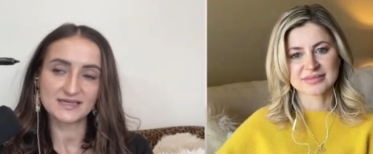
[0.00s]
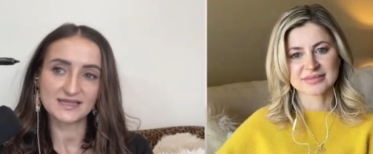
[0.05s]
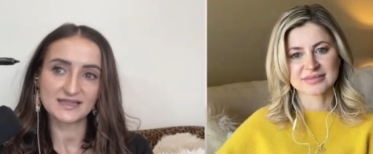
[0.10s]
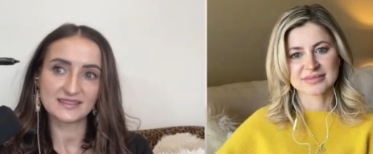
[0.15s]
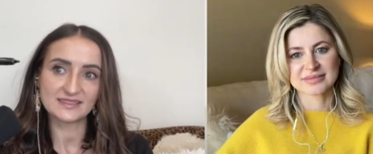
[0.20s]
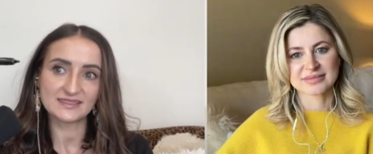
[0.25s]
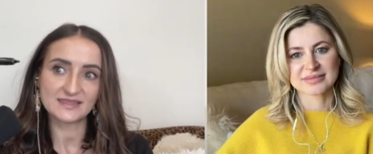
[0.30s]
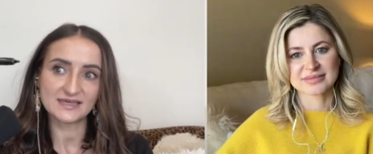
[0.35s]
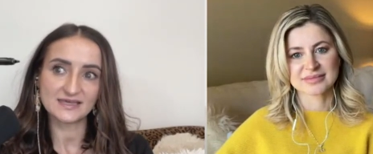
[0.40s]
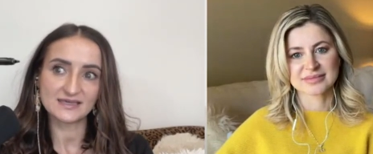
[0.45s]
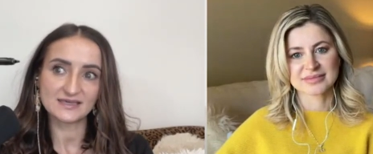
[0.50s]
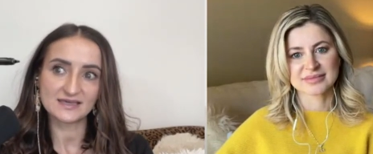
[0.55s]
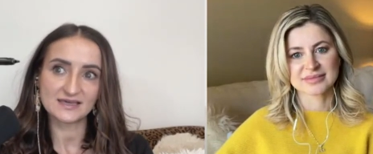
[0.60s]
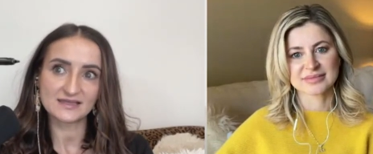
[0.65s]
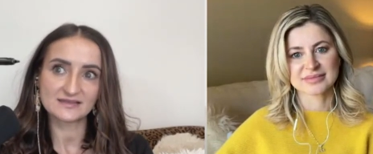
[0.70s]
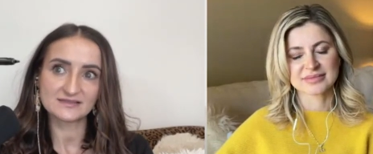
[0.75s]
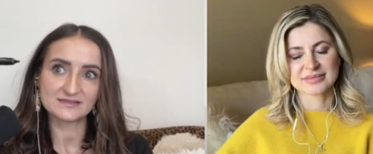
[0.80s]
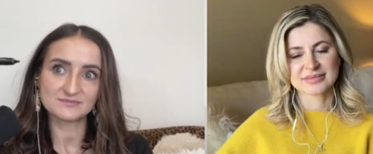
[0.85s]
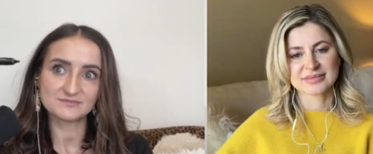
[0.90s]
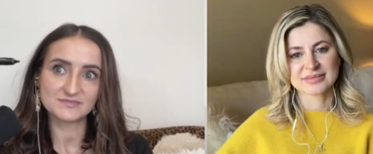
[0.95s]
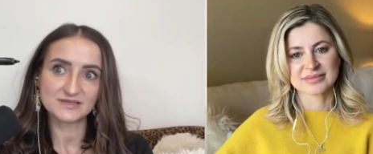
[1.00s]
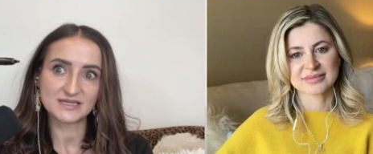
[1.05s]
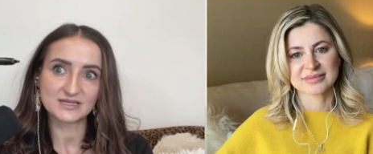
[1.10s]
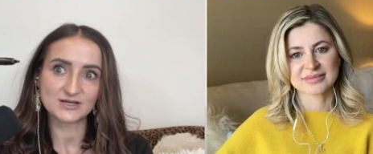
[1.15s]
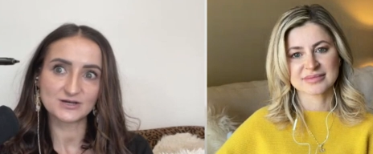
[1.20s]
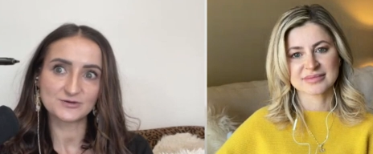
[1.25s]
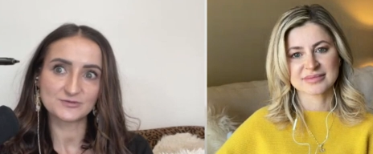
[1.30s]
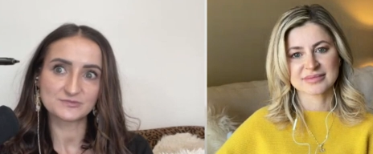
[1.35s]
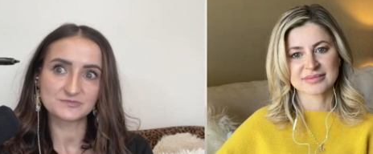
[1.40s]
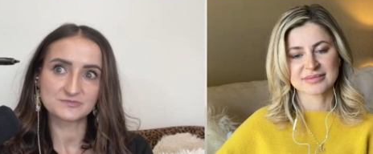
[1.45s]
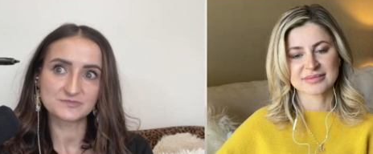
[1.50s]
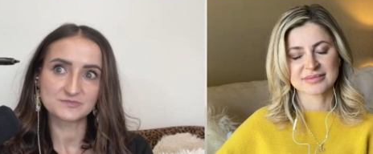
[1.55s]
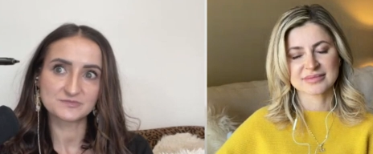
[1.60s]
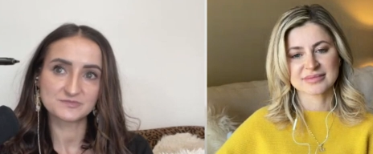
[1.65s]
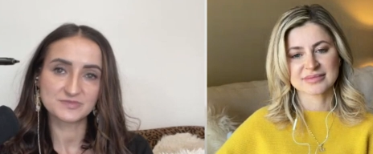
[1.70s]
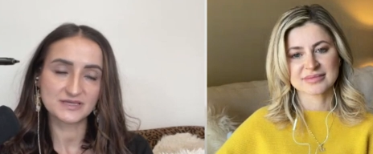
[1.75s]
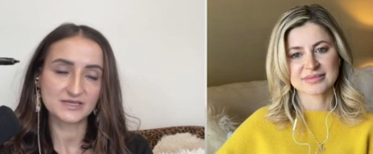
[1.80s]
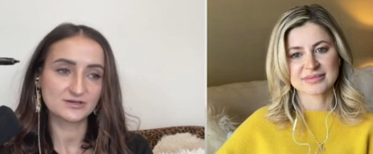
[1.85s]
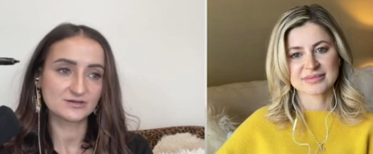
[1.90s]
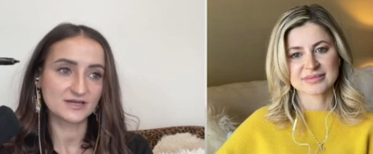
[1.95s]
Speaker 1: and think, and you know,
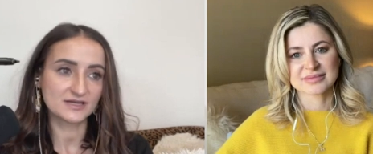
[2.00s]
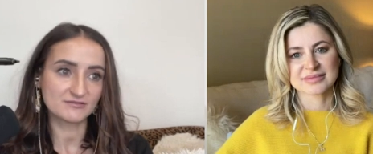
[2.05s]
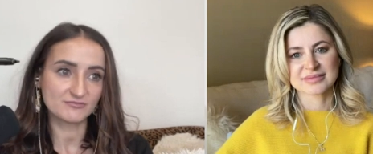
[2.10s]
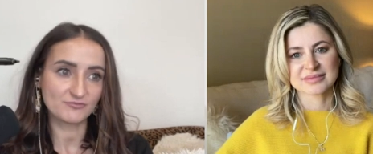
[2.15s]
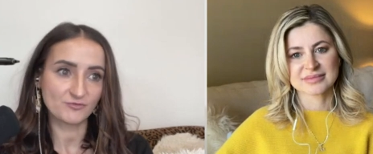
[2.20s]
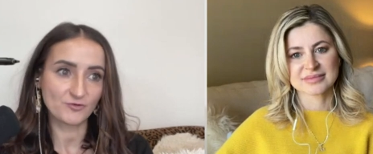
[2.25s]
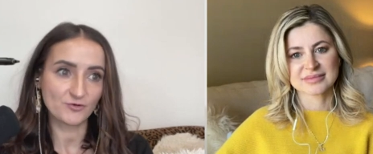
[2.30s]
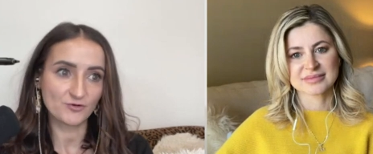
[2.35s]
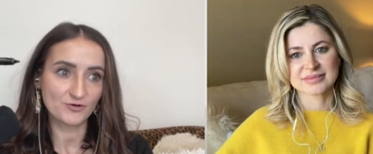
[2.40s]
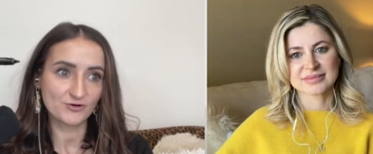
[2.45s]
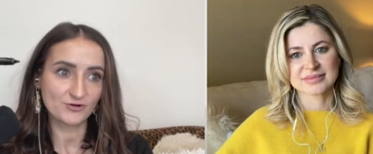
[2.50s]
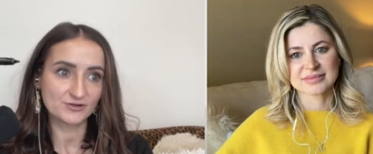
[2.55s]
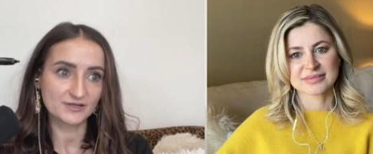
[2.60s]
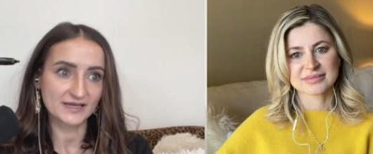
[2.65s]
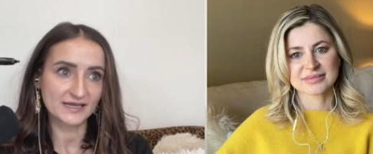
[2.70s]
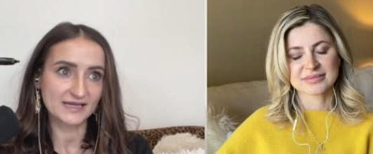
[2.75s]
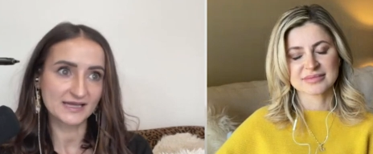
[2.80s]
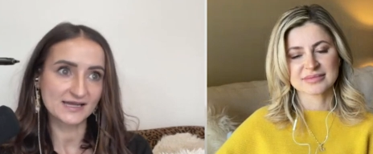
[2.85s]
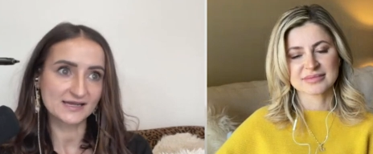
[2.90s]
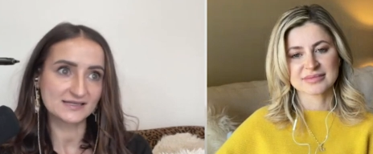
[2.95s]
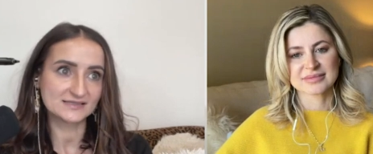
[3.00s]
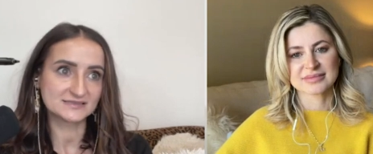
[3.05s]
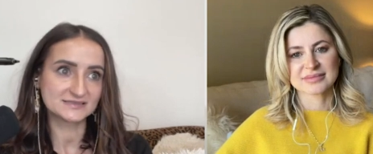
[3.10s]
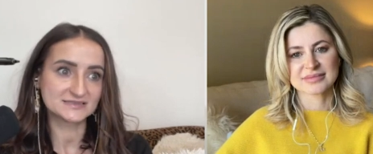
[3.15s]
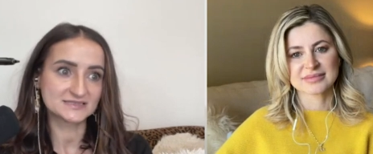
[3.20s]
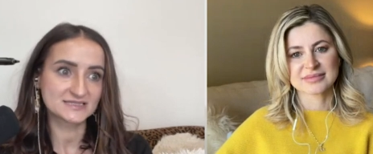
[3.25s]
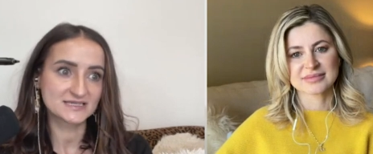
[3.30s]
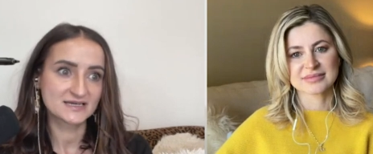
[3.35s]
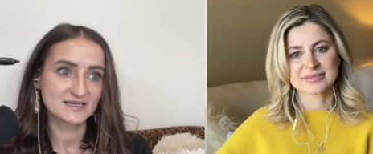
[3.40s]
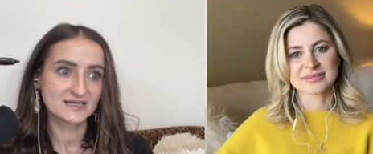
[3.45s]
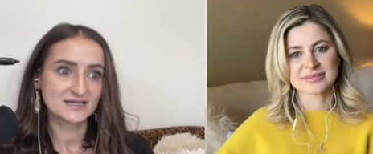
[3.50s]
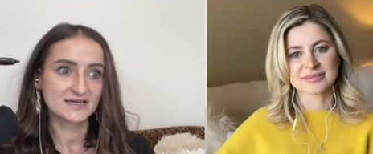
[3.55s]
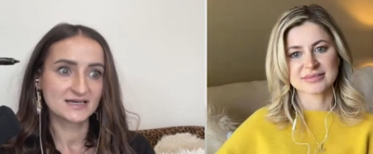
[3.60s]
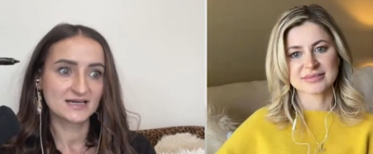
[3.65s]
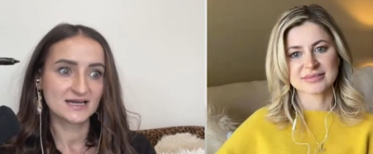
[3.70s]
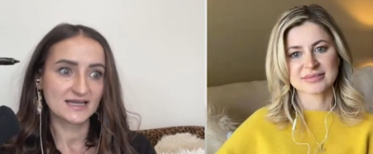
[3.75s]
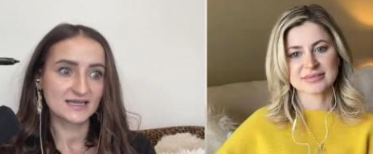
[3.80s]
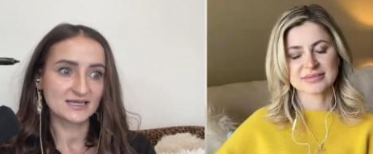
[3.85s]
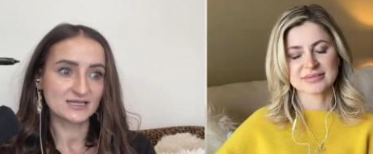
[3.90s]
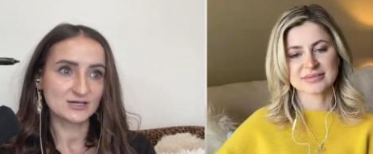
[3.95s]
be grateful, and
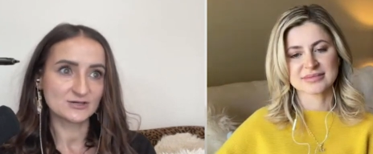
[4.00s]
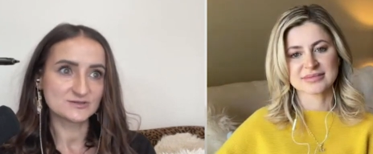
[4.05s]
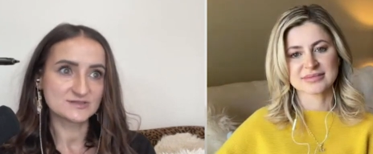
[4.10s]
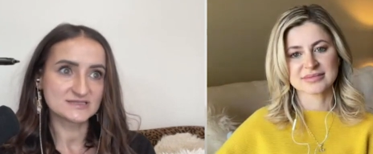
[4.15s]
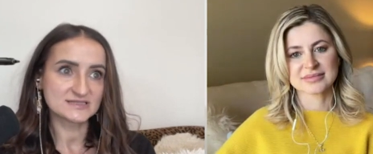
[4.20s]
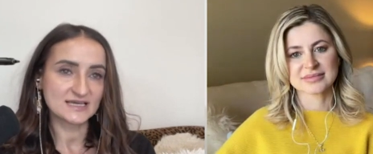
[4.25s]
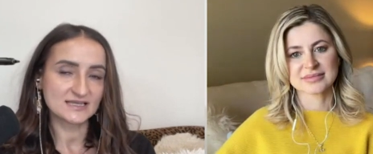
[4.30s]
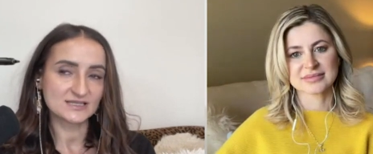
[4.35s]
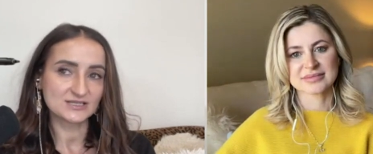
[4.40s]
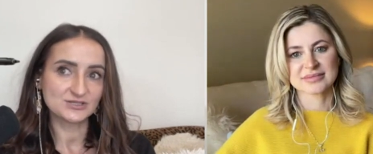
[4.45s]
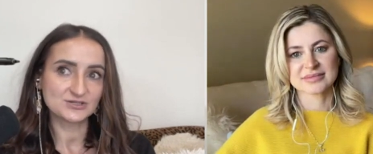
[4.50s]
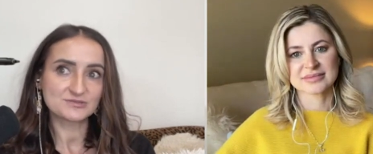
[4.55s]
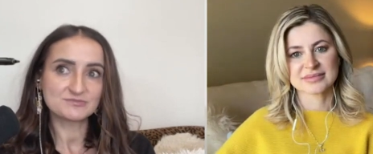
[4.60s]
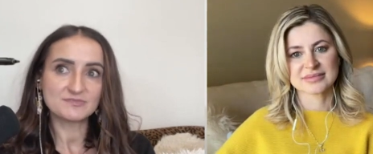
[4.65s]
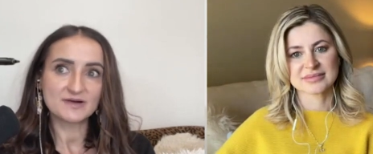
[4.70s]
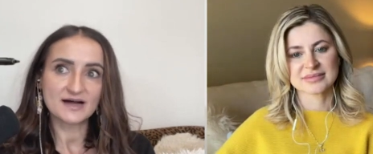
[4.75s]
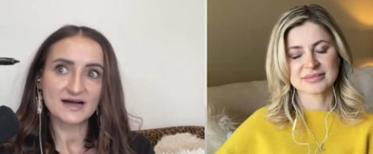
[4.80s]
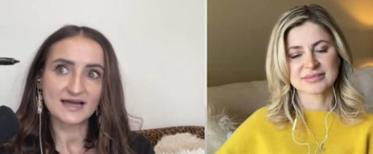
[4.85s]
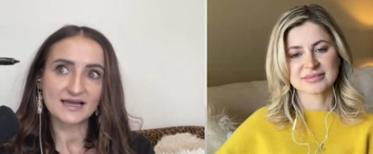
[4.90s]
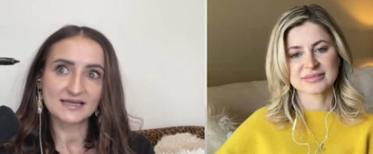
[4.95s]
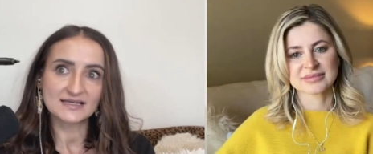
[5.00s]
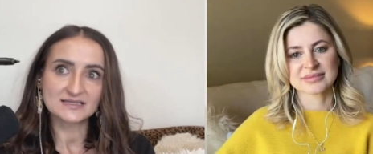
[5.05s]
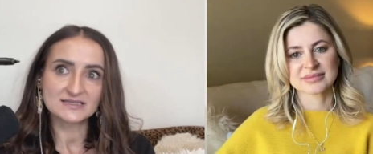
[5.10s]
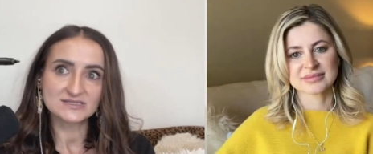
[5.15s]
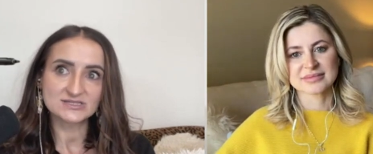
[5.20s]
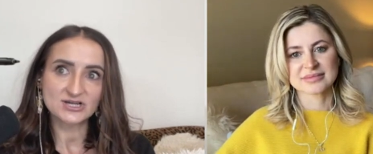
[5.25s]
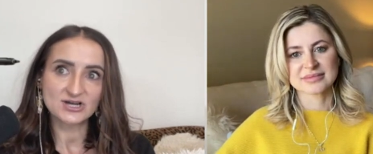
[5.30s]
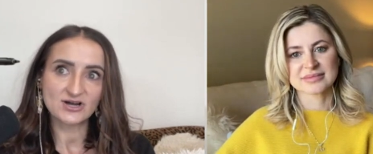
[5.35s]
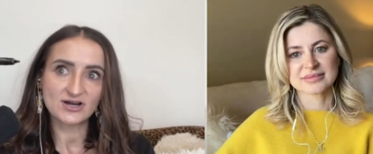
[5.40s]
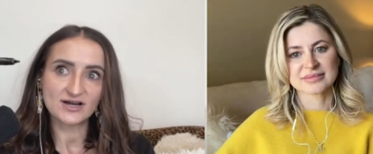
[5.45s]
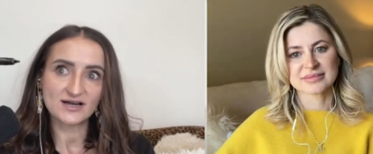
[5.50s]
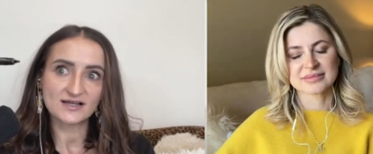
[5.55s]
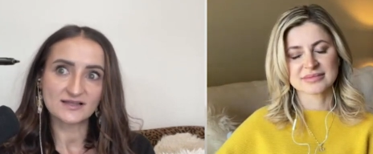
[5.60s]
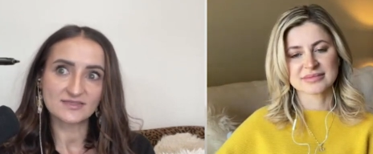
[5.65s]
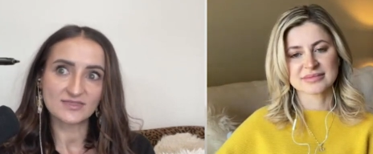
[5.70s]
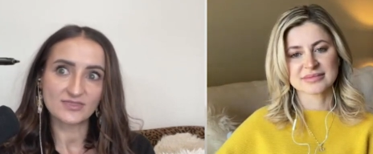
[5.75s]
you know, set your mind on